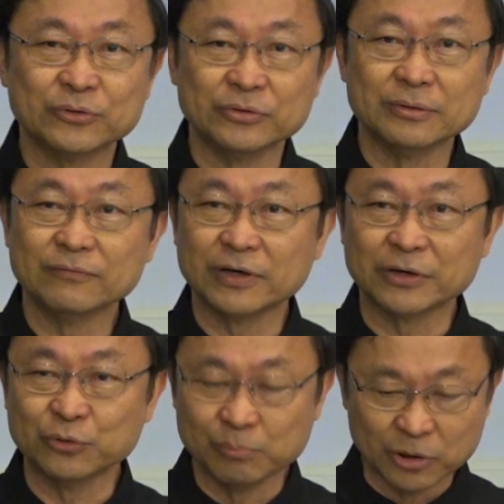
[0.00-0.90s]
Very
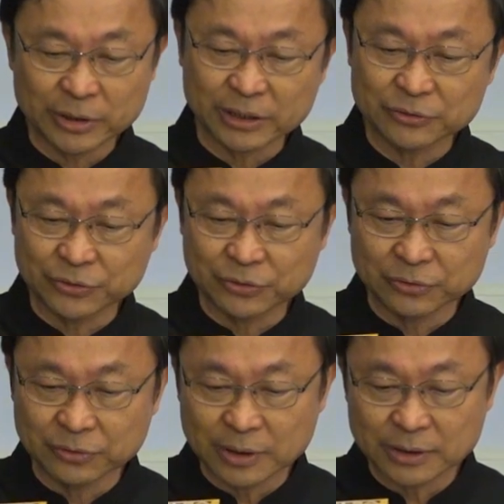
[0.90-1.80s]
good morning to
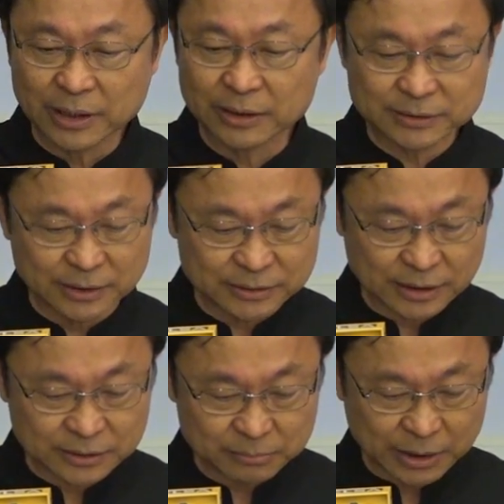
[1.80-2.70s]
you, ladies and
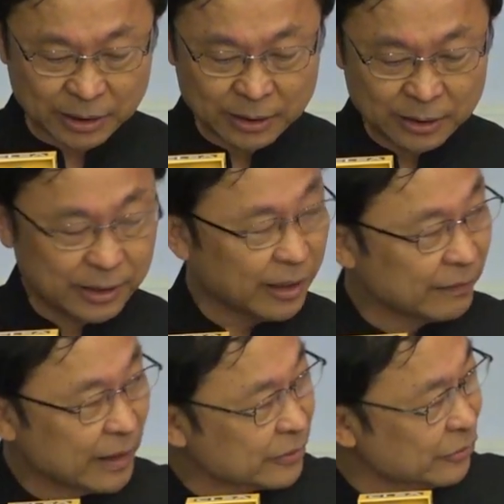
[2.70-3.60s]
gentlemen,
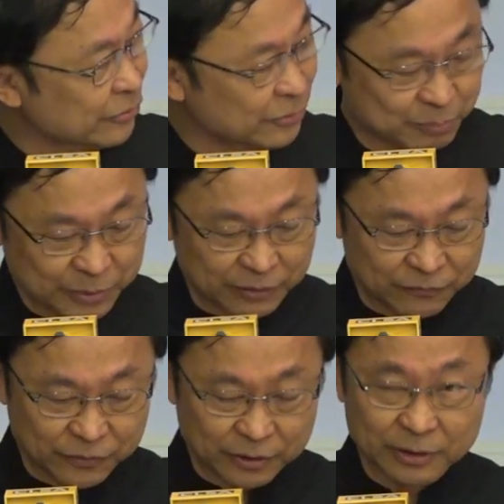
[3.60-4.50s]
and thank you, Kun Prin,
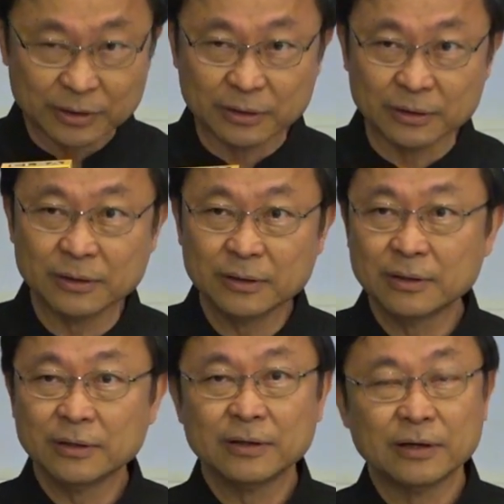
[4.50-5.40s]
for the
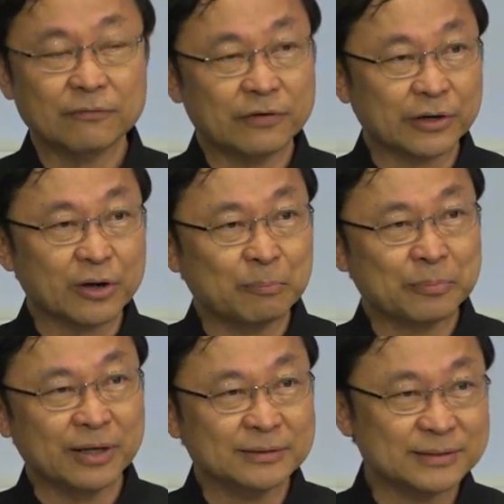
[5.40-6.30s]
very
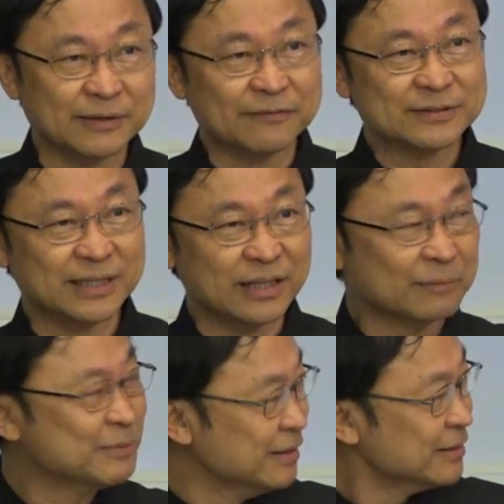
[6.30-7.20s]
comprehensive
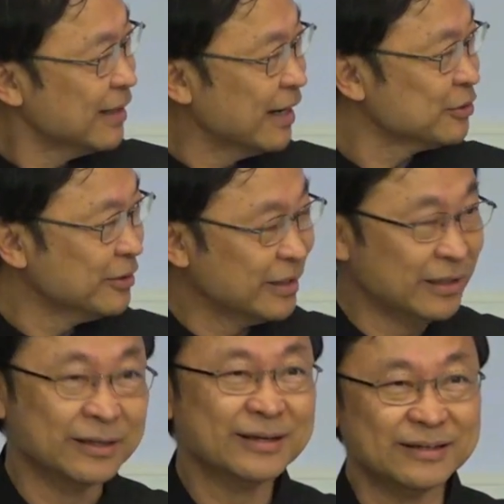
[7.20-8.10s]
synopsis.
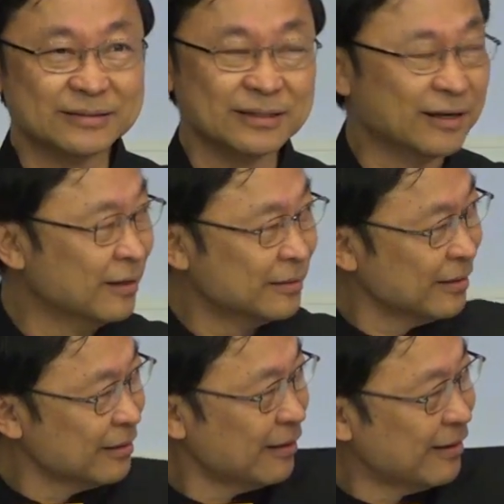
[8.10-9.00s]
Actually, is the
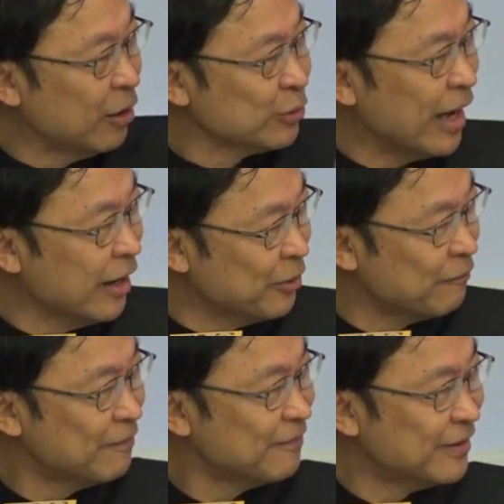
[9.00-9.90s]
outline of
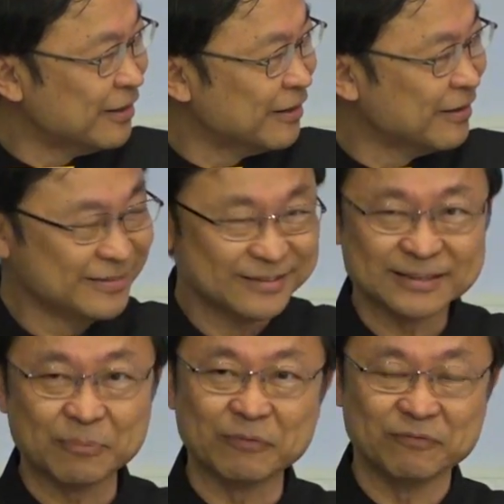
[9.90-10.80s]

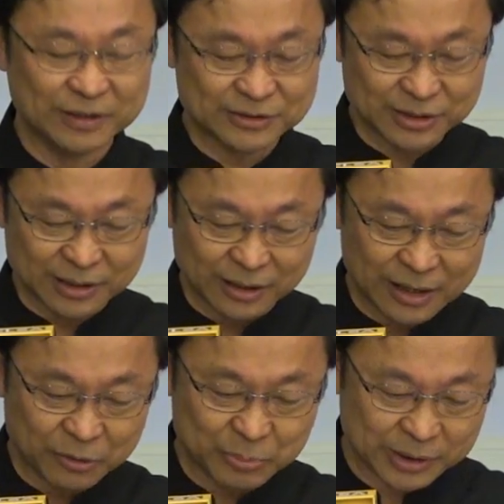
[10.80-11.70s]
some of which
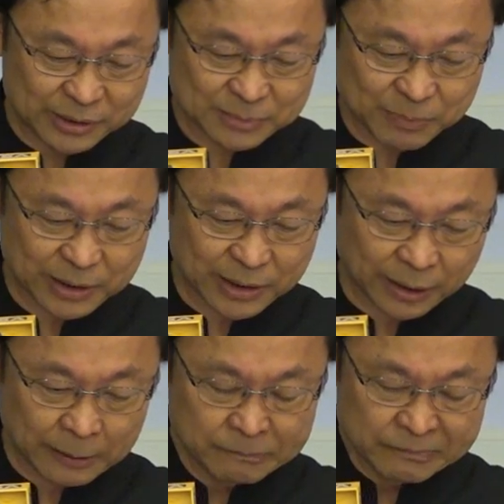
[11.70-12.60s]
I'll be speaking.